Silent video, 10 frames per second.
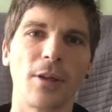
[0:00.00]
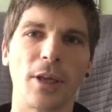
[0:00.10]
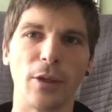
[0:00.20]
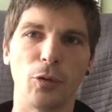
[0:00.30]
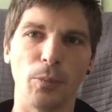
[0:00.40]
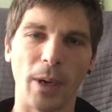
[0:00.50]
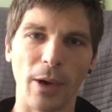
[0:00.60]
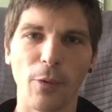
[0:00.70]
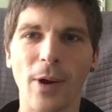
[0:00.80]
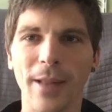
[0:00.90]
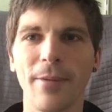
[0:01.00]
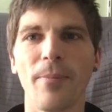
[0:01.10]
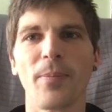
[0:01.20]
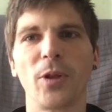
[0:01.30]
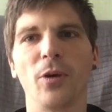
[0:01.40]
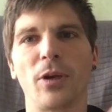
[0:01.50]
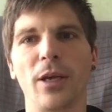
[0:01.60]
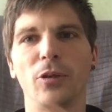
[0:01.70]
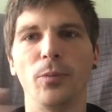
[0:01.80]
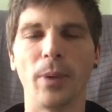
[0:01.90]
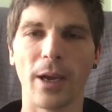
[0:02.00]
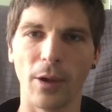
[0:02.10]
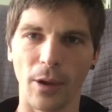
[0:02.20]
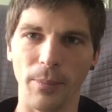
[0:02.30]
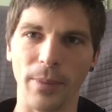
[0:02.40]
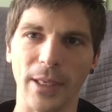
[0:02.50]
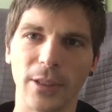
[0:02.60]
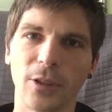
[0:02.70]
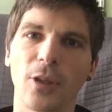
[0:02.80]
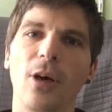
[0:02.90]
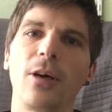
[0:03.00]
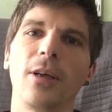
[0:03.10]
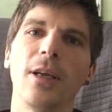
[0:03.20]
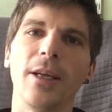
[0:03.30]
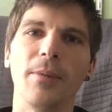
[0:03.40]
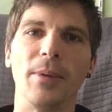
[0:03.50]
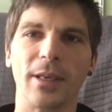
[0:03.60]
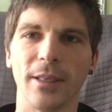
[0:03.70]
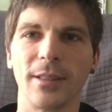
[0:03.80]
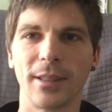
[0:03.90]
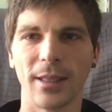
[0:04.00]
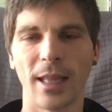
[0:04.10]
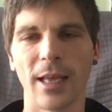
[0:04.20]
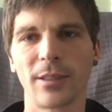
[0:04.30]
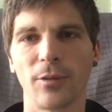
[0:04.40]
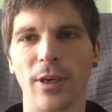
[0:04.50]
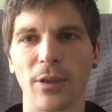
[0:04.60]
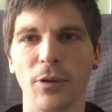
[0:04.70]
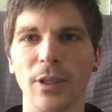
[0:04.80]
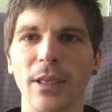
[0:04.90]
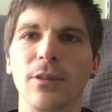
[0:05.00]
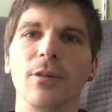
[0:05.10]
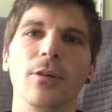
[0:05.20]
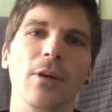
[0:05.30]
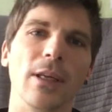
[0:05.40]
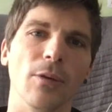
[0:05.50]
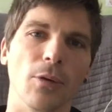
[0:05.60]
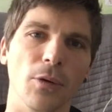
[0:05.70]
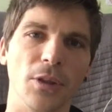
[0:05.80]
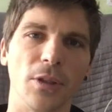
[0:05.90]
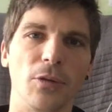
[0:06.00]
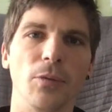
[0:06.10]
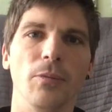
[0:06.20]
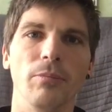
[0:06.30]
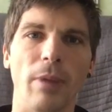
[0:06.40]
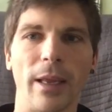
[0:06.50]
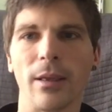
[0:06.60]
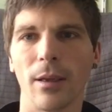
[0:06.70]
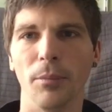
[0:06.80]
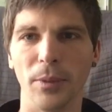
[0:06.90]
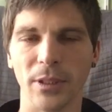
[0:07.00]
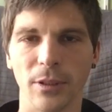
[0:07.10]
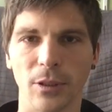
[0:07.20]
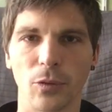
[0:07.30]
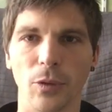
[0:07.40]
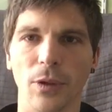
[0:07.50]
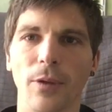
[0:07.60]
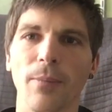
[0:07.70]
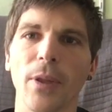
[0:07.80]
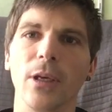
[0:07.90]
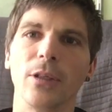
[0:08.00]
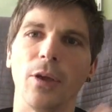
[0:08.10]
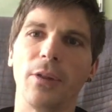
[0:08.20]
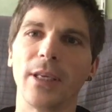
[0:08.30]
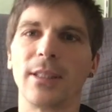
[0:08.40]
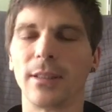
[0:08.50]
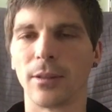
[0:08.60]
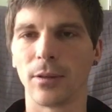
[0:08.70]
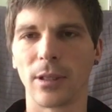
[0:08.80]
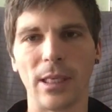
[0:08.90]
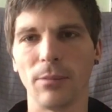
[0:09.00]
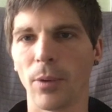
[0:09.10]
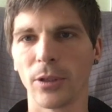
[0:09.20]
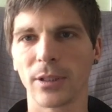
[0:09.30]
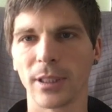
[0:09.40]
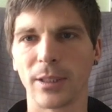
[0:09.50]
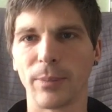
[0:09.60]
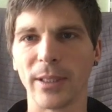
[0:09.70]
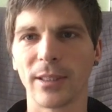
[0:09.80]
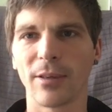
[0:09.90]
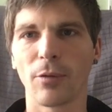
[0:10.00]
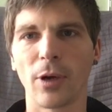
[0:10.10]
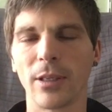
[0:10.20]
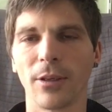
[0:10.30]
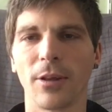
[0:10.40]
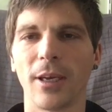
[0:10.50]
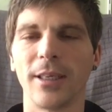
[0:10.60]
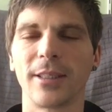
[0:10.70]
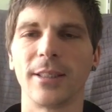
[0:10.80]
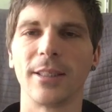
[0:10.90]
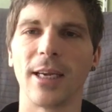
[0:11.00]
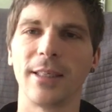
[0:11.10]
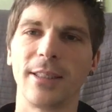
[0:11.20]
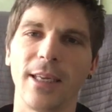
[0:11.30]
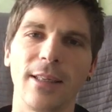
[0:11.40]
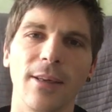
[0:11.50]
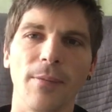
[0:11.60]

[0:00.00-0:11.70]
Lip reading: going to buy one, you're going to buy a big stock because that's what you need in order to make a business work. So this is the most expensive one on the list. As I said,